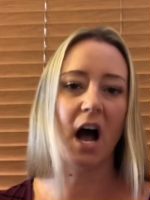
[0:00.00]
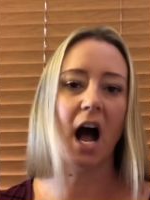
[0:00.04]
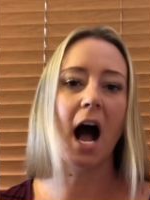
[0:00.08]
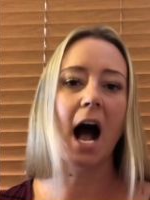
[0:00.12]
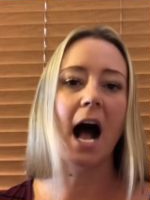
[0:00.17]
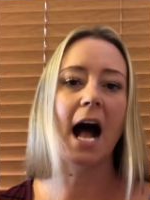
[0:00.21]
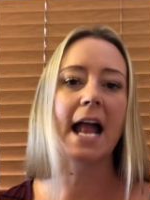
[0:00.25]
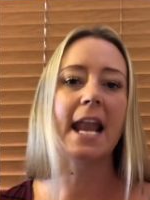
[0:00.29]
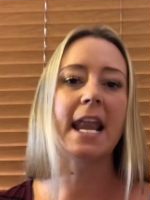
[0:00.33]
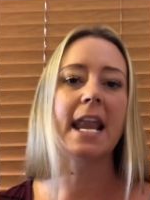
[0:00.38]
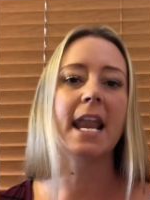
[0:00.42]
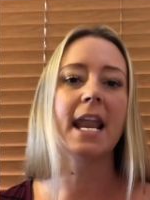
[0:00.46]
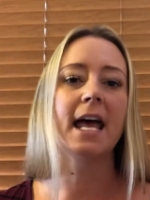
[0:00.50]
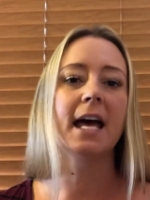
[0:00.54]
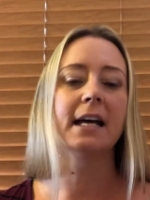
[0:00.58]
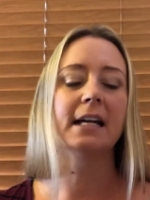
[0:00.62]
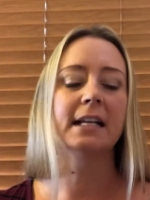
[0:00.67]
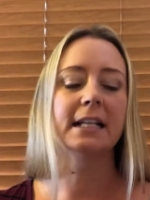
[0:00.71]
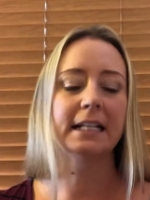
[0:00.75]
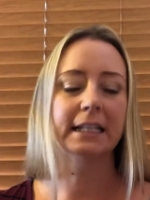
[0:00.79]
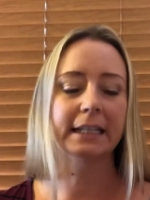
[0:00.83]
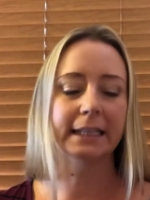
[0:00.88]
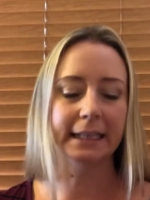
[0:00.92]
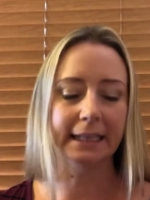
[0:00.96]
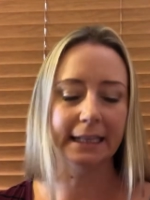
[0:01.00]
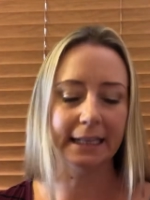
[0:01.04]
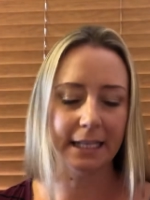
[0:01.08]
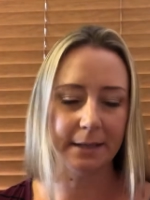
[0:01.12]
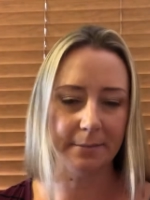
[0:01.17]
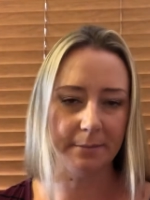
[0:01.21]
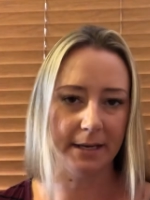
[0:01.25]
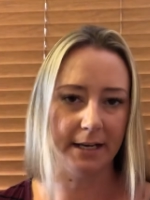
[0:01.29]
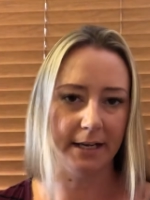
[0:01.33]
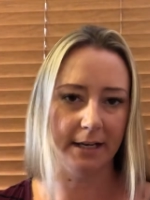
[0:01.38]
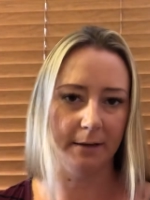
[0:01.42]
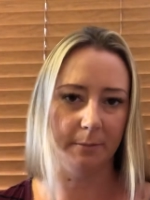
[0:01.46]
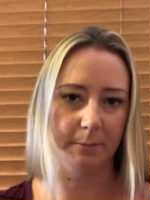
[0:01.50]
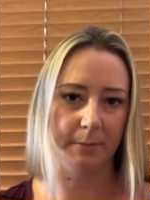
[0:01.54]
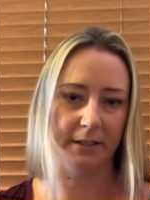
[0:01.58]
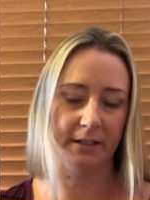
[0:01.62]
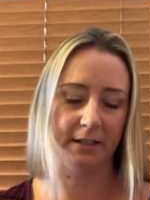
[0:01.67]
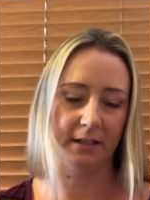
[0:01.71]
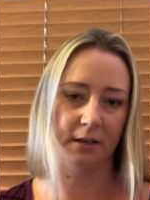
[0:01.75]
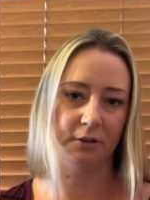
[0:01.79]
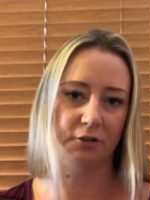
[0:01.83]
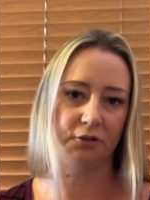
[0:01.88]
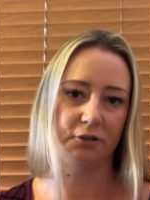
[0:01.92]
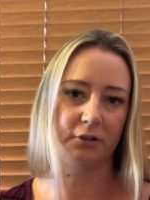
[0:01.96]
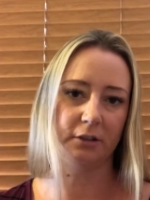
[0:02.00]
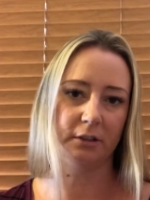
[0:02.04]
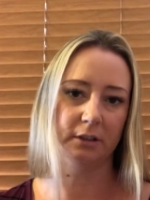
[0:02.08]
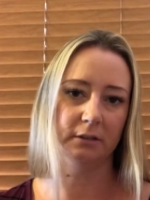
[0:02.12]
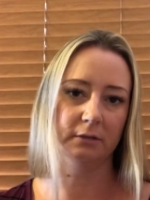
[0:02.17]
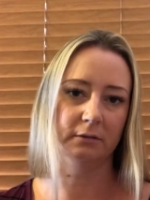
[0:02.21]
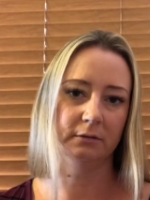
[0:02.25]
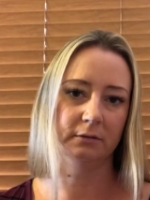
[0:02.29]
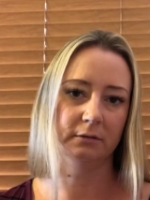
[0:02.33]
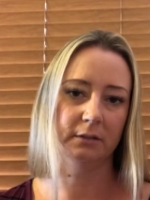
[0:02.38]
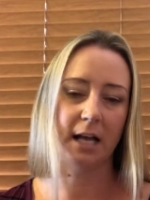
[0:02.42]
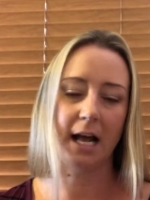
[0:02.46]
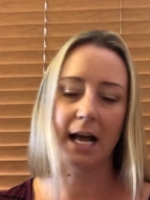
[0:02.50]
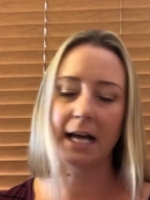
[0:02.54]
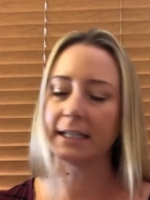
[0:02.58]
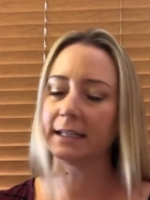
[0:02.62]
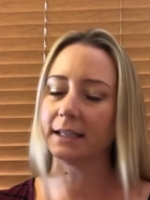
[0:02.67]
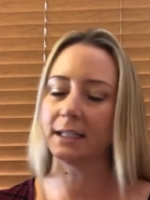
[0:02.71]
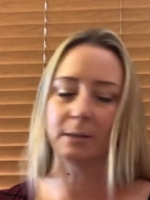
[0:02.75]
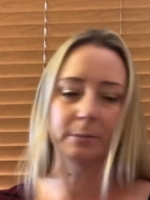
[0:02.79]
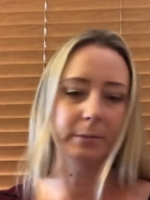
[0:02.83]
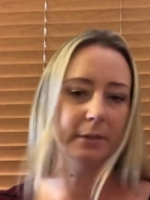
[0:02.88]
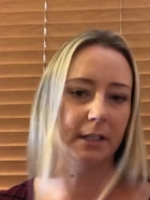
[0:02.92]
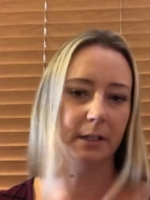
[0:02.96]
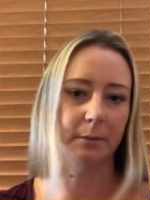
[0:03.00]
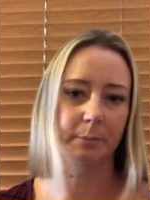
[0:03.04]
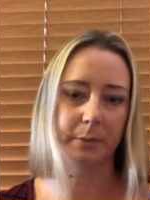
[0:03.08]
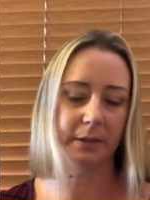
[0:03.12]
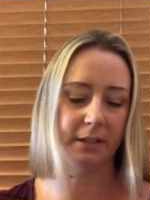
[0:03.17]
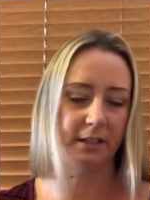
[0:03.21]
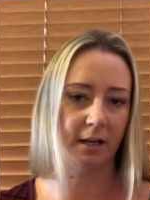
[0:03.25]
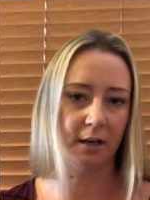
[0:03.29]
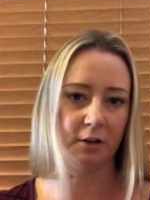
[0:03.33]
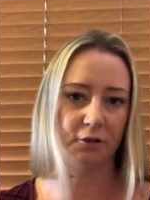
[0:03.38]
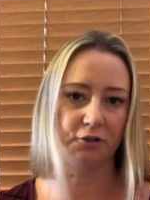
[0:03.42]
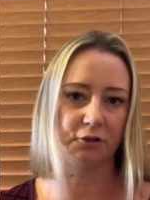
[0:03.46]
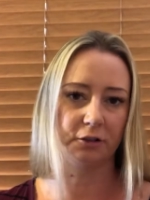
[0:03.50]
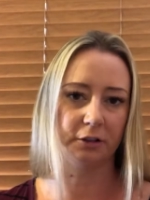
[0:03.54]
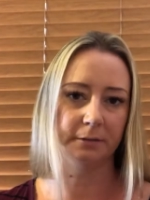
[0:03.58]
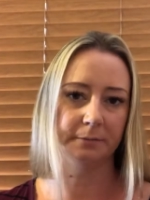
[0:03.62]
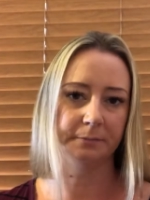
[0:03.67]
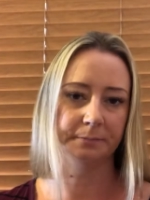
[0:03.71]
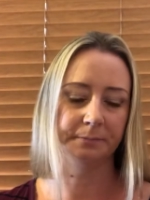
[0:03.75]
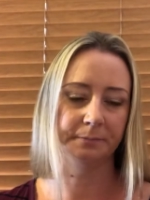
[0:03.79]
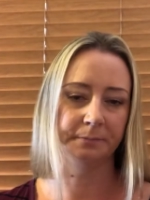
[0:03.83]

unlimited potential unlimited potential.